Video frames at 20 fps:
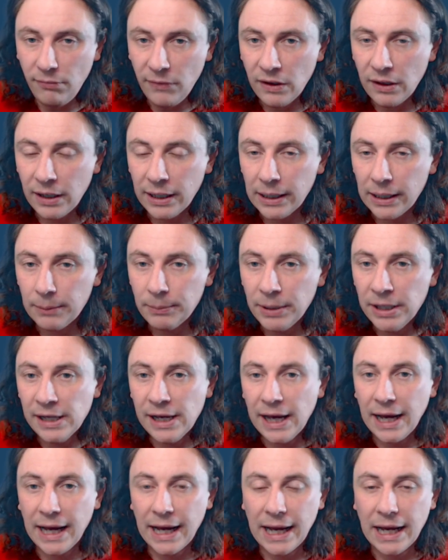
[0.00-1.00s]

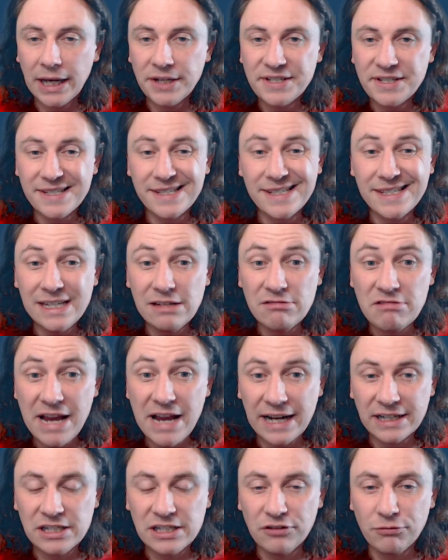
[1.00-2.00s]
And
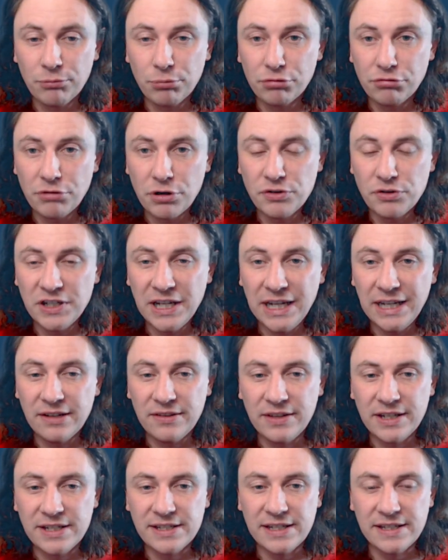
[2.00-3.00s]
C-reactive protein, and
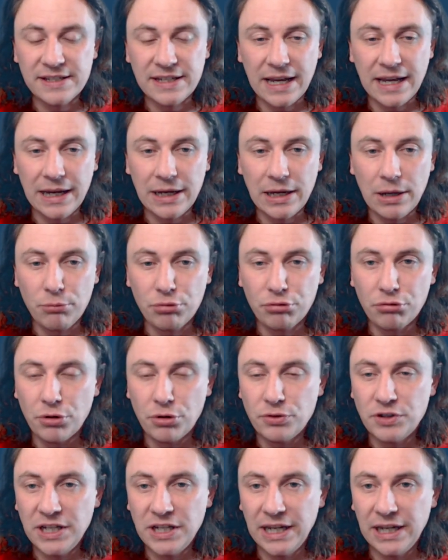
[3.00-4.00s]
this is a
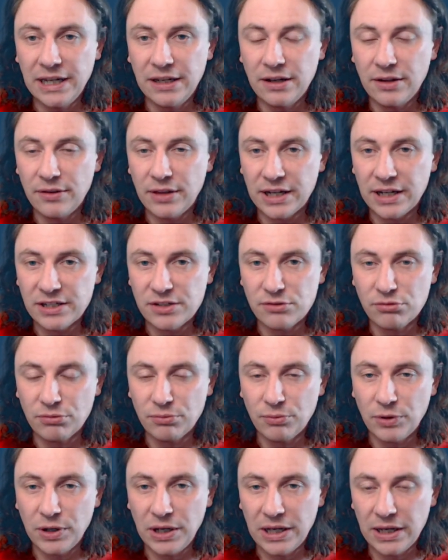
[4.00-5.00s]
protein that is
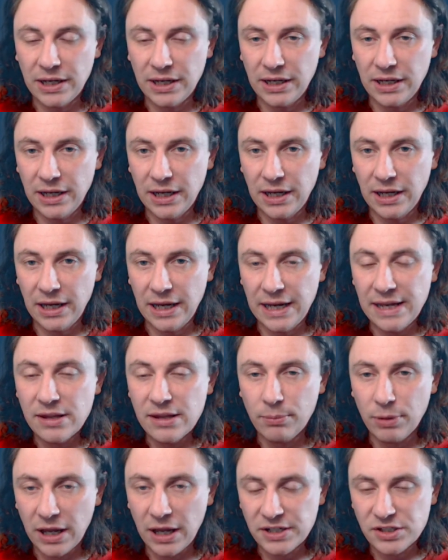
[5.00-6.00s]
in the
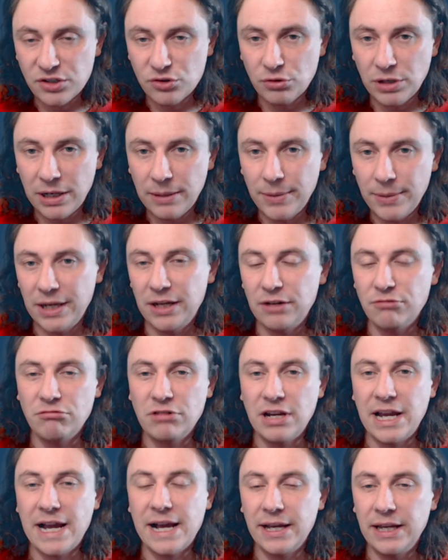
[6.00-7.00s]
bloodstream
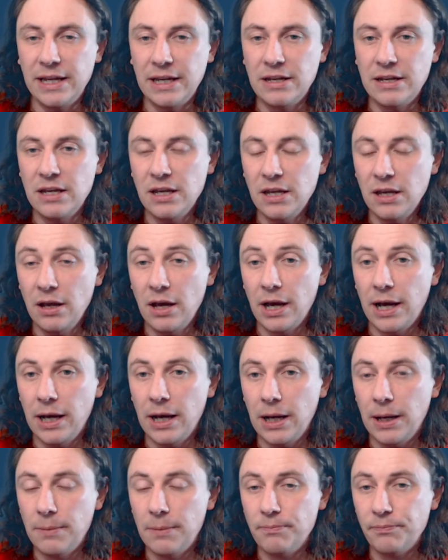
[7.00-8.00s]
in
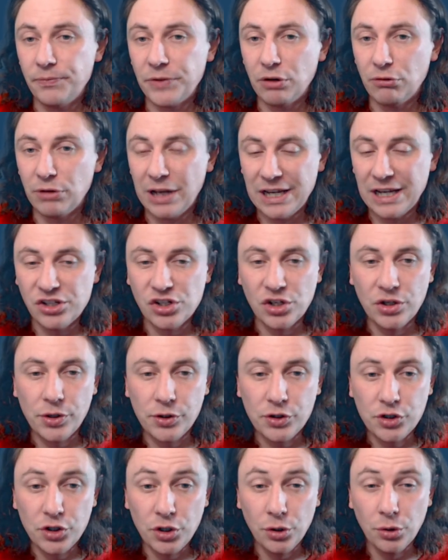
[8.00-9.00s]
relation
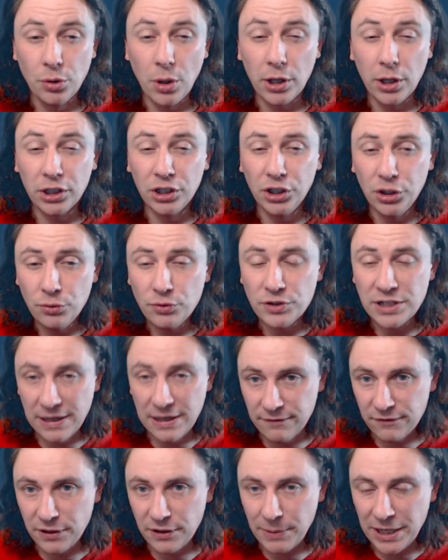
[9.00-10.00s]
to acute
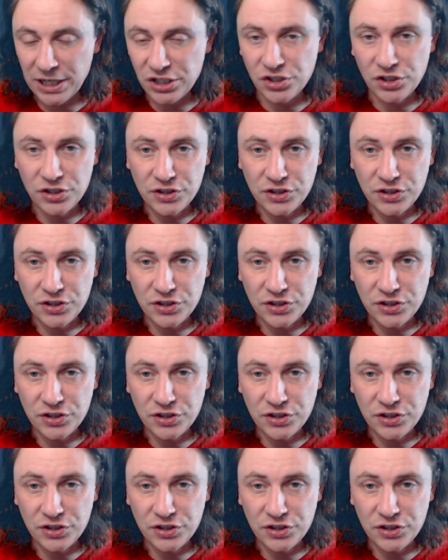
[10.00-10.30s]
inflammation.